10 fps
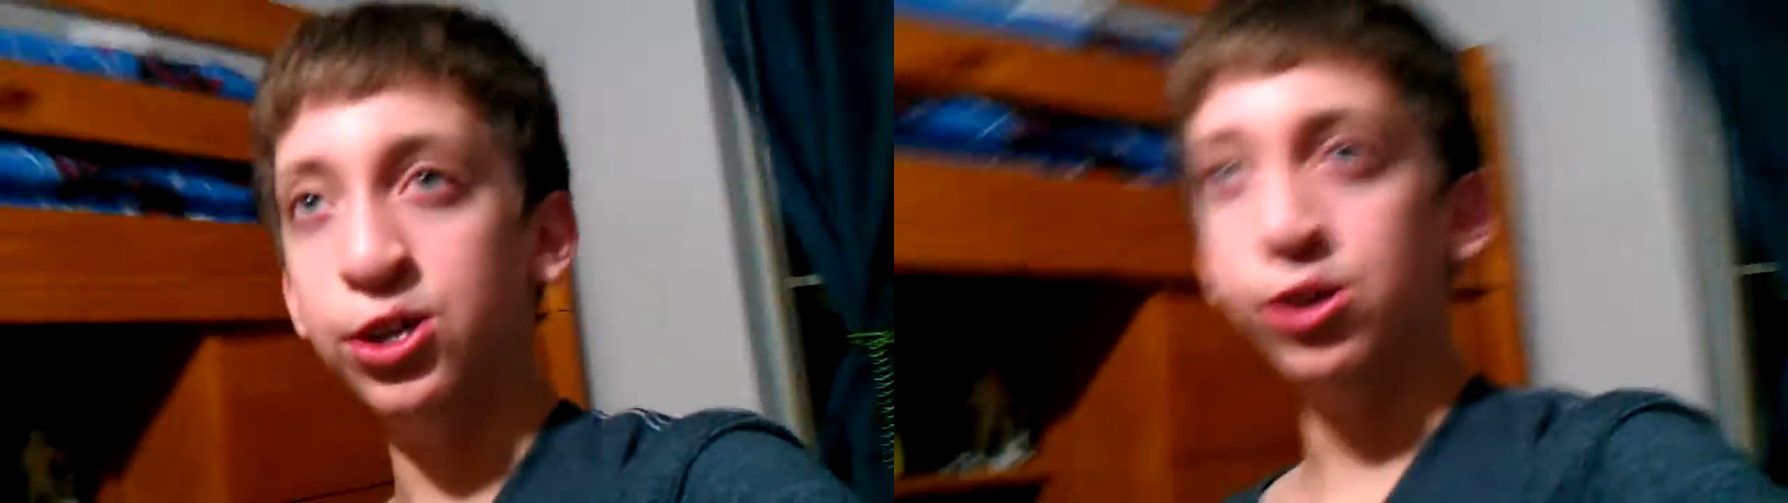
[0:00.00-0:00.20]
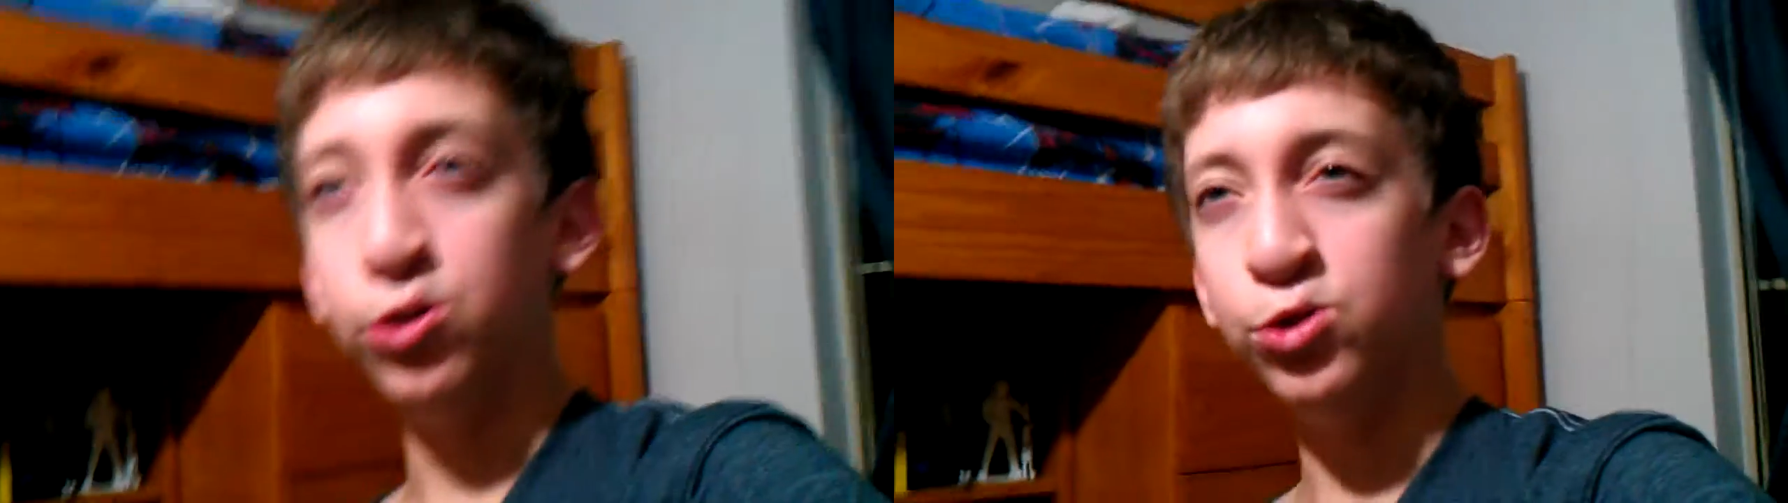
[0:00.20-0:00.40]

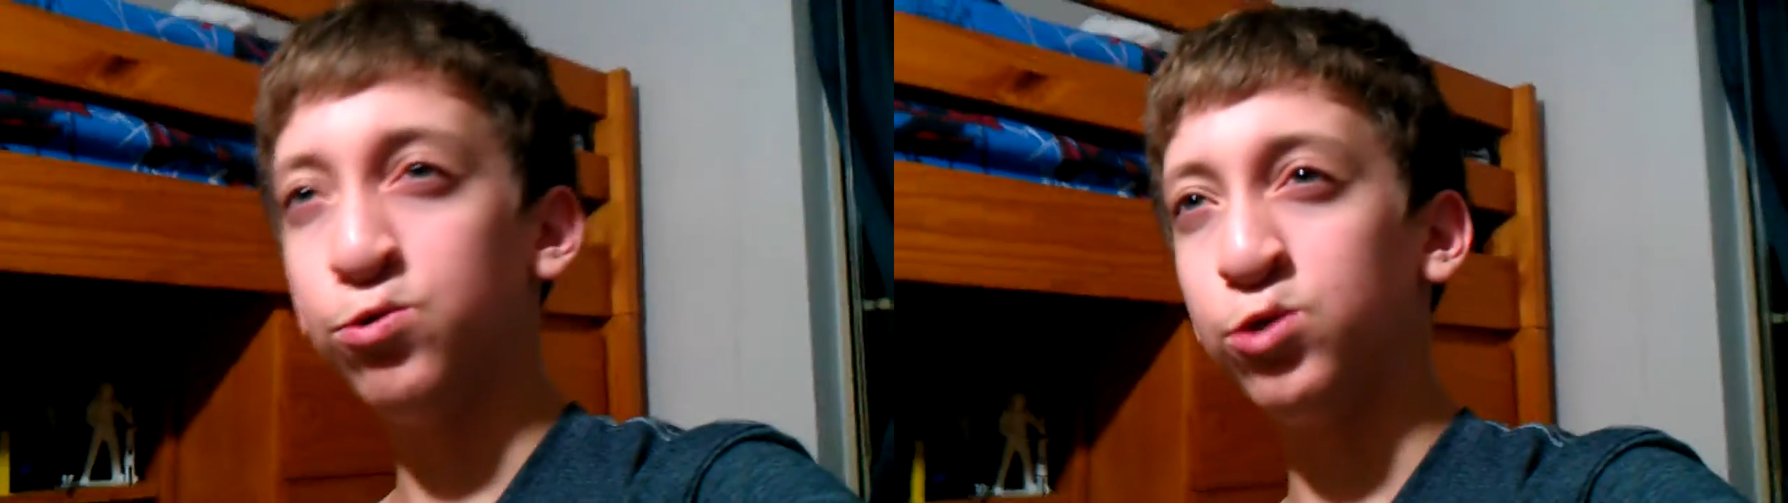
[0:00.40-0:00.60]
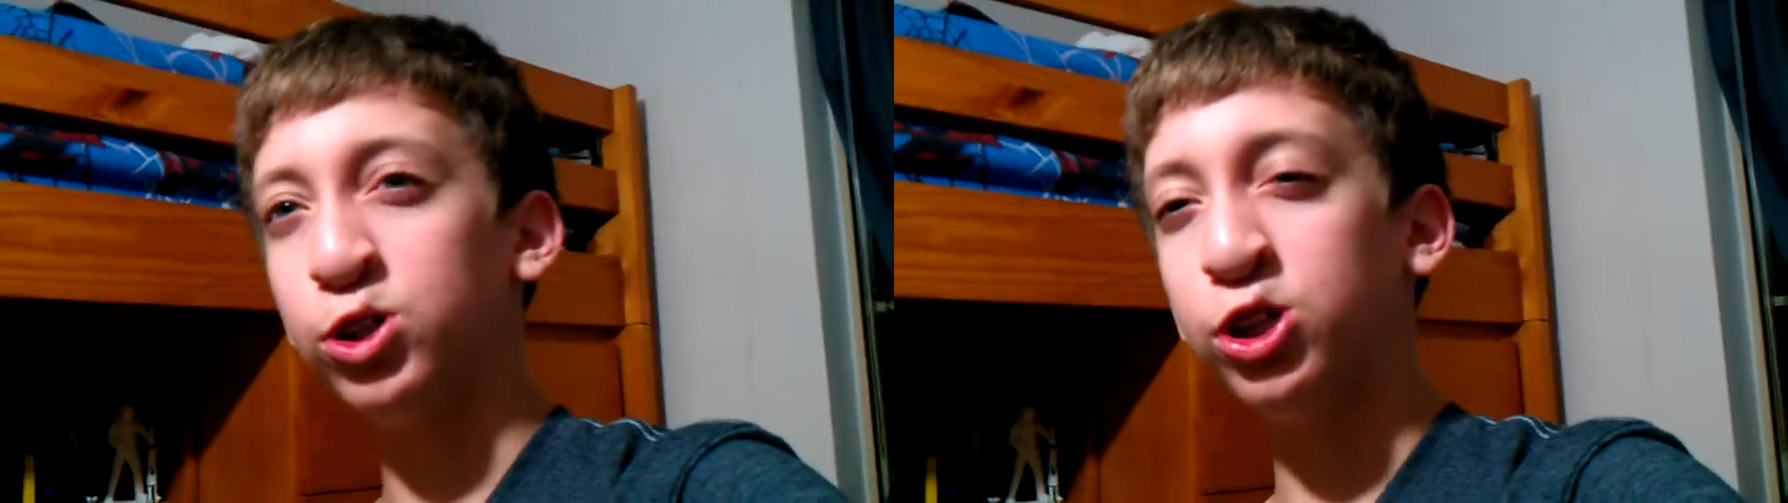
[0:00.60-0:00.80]
News
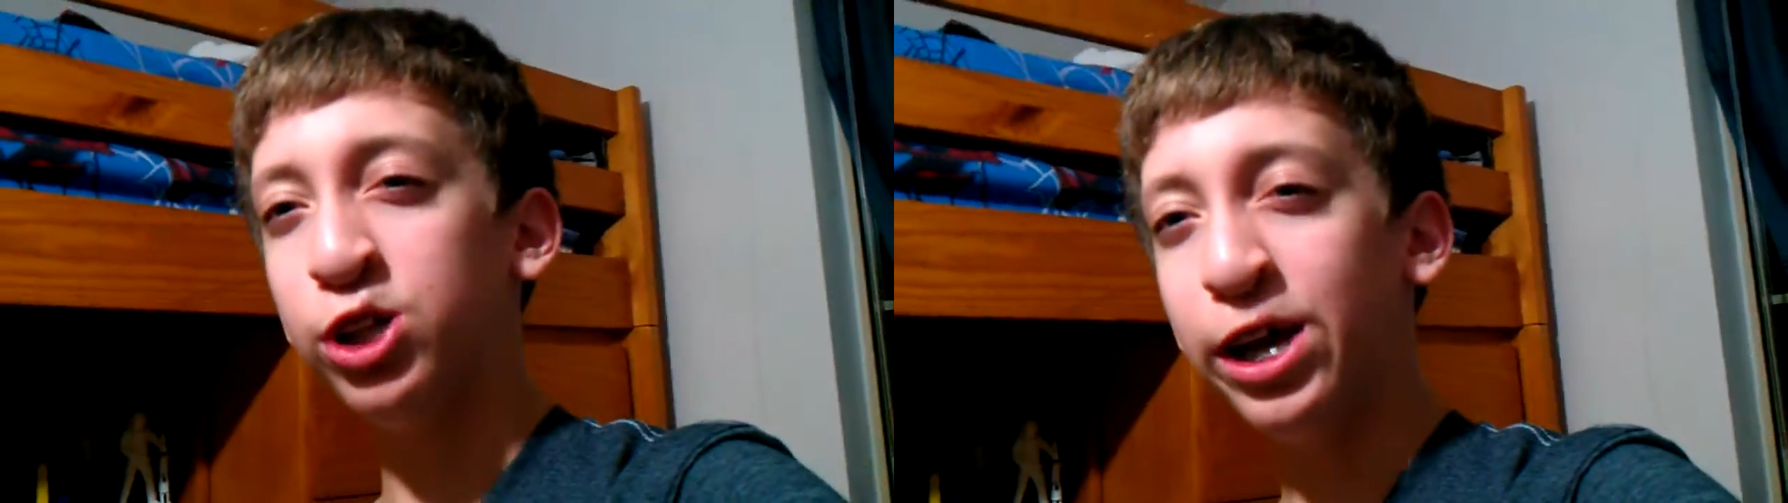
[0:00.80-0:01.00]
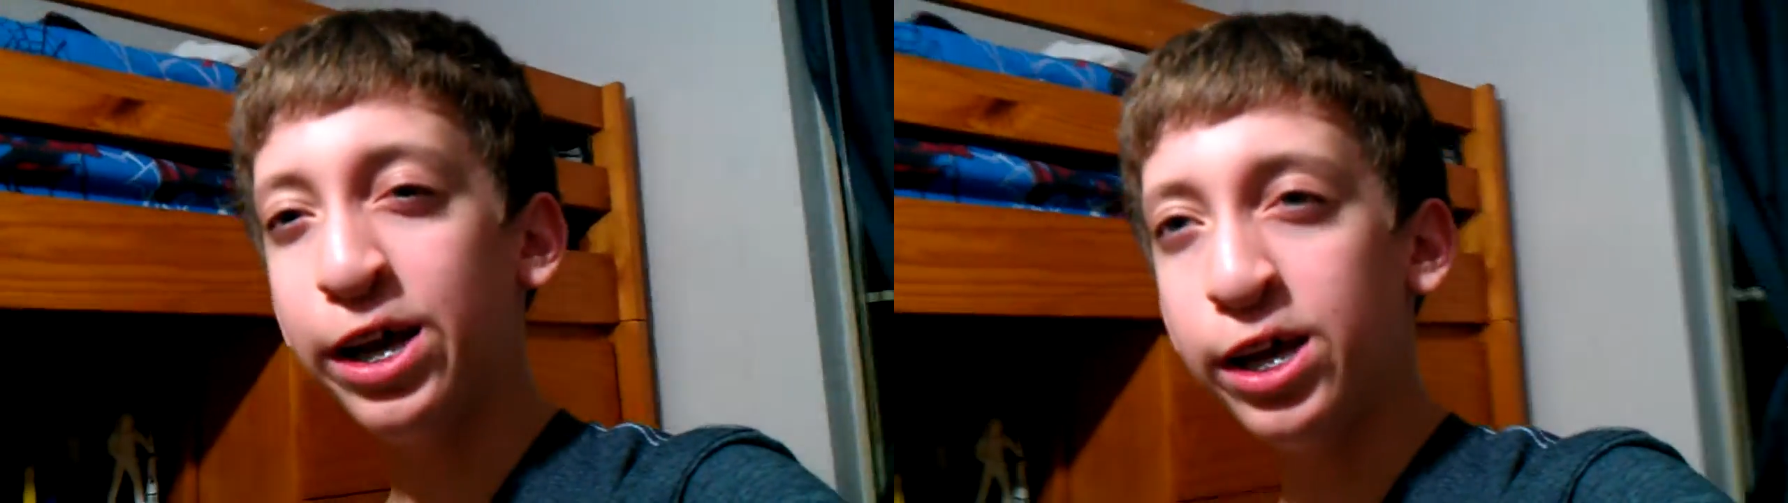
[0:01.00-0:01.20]
for
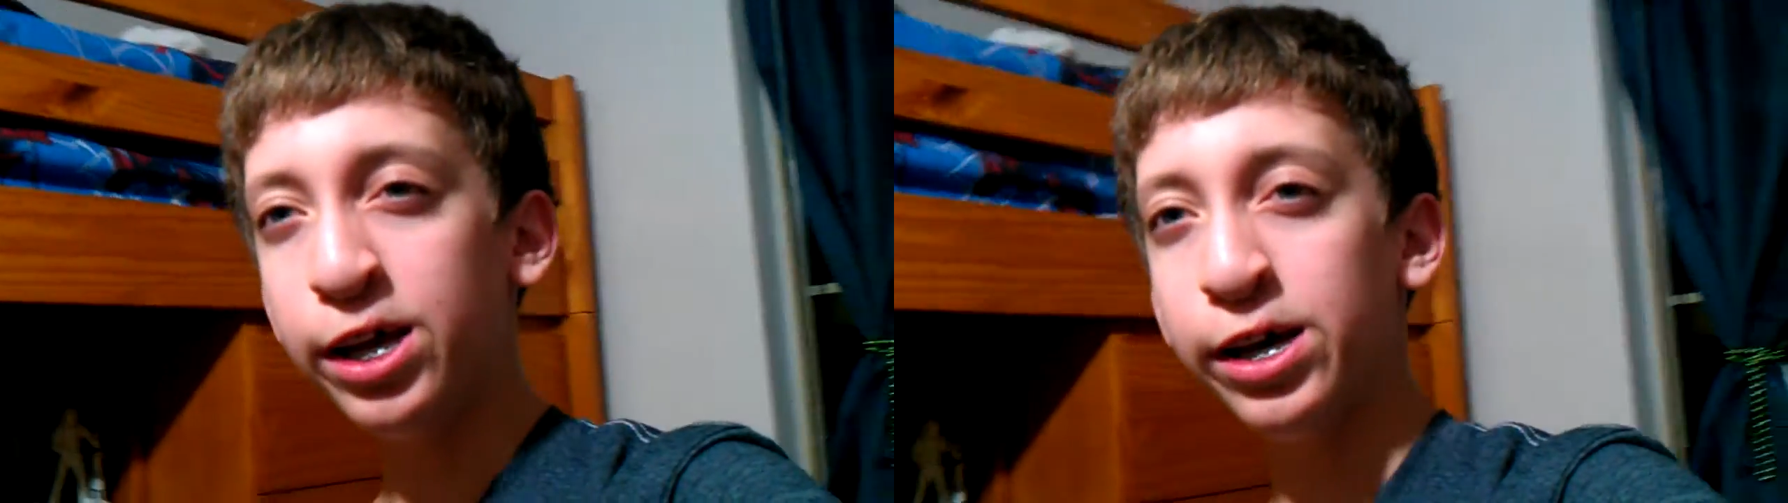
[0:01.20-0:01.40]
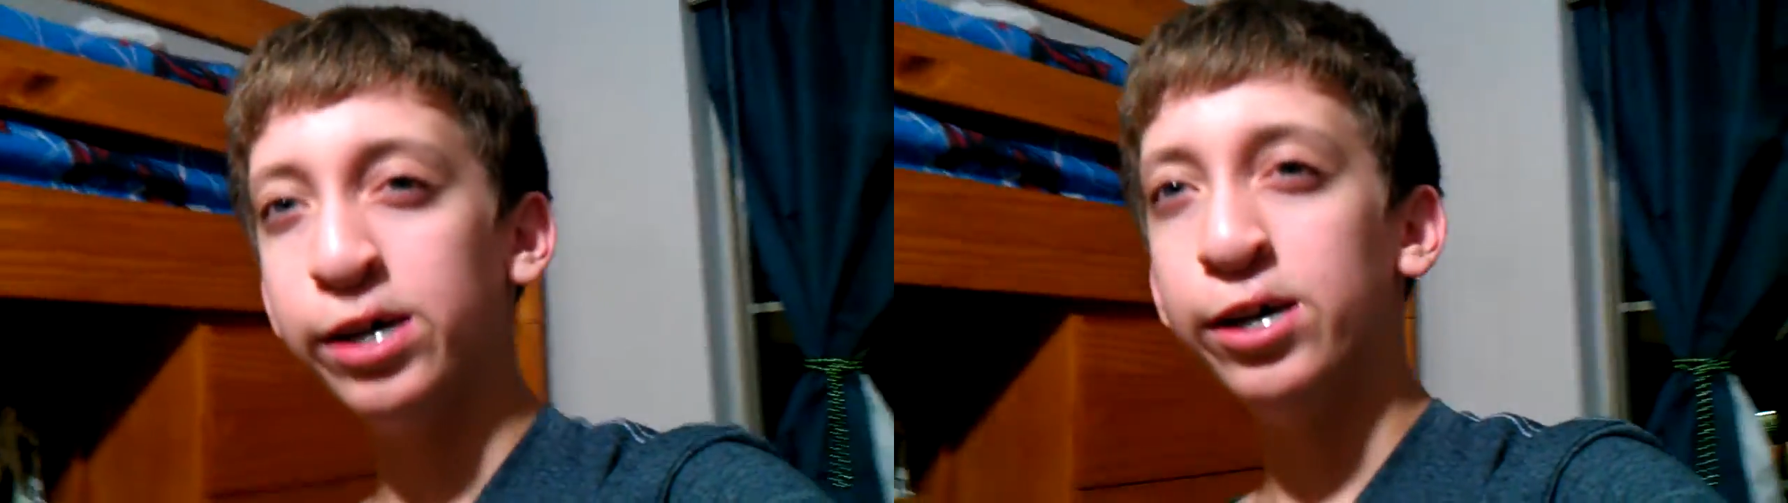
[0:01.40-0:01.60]
today.